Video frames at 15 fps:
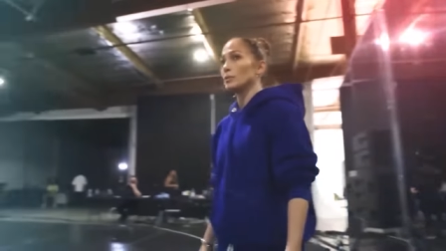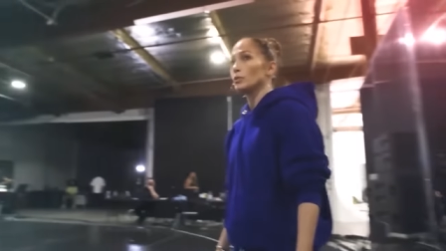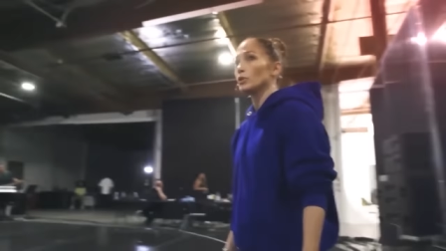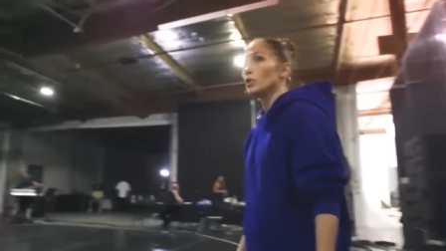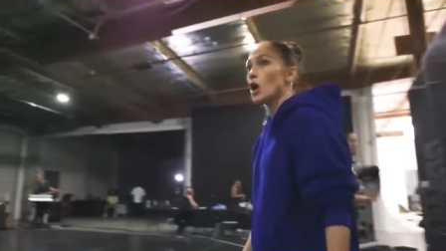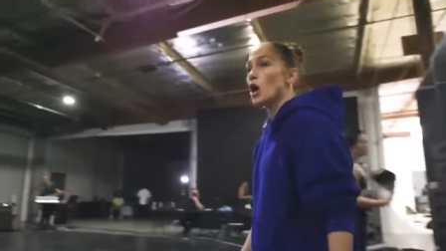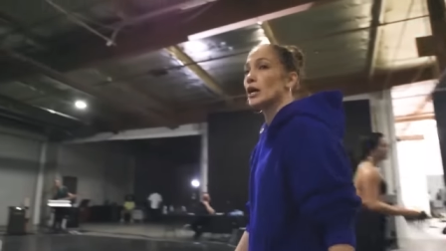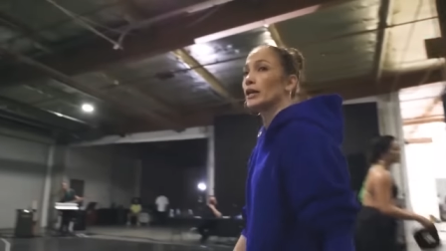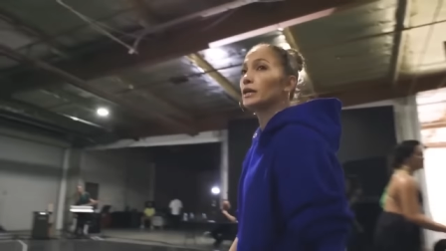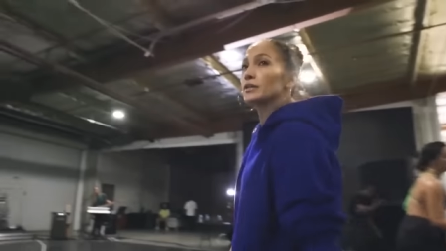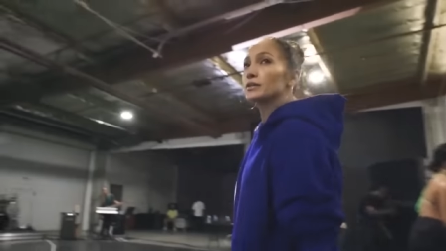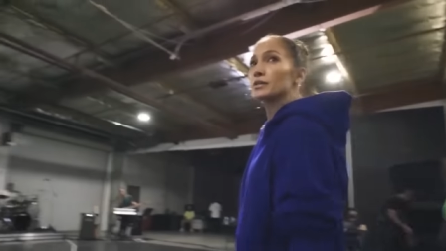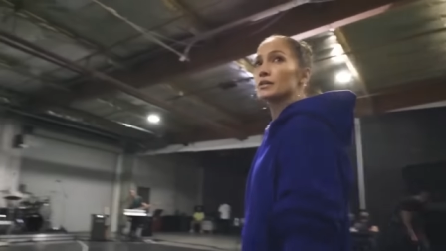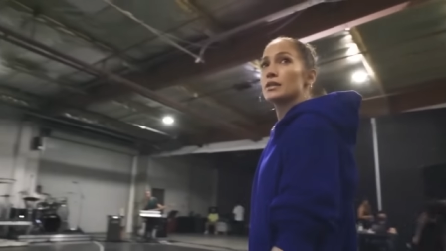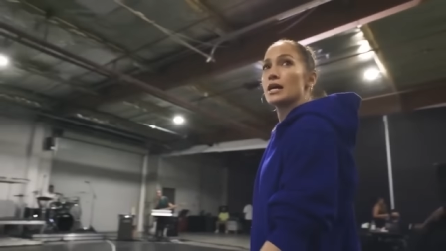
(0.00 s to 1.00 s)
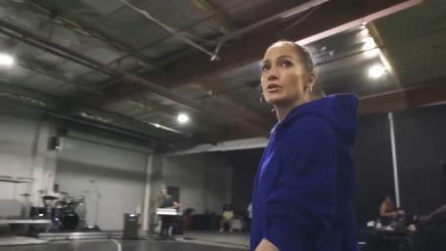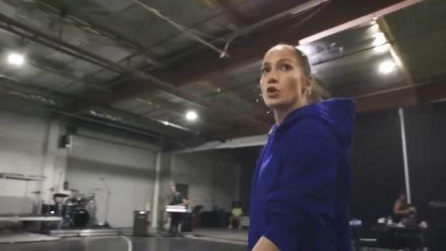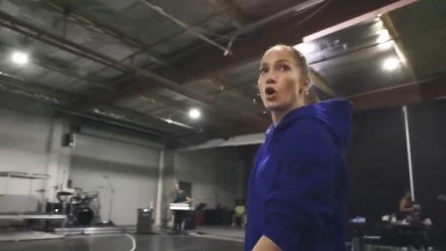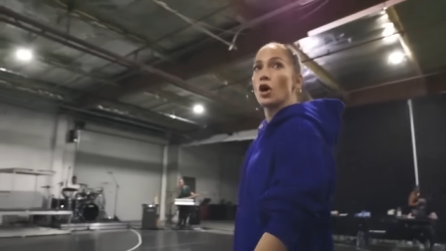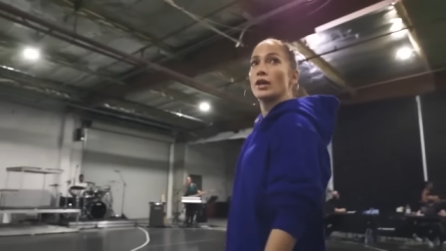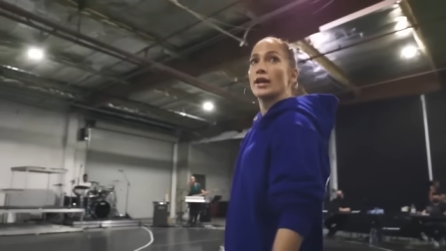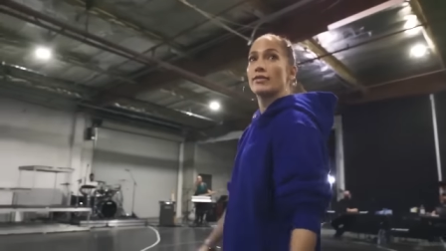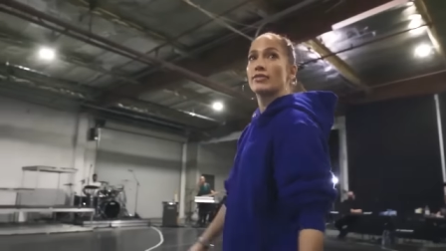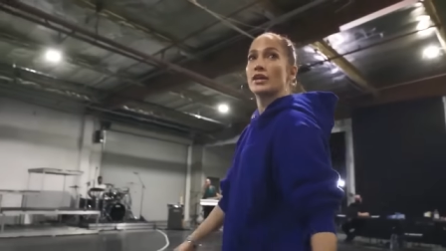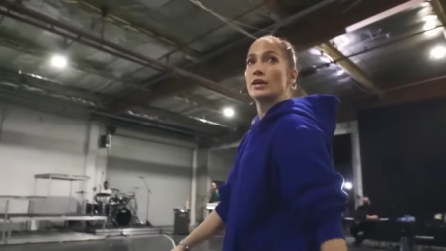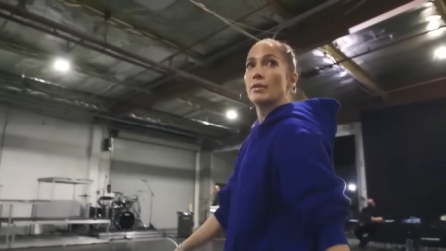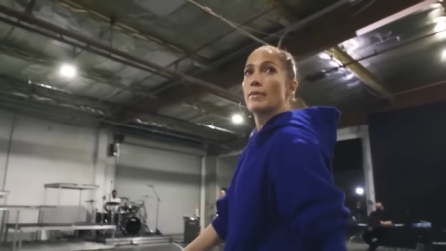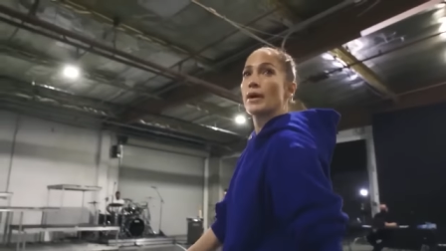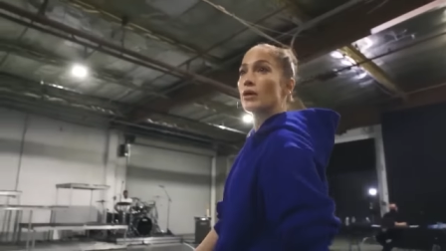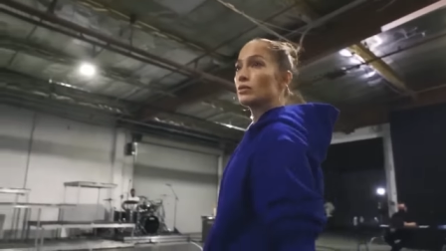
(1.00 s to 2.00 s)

relationships and didn't want to go through another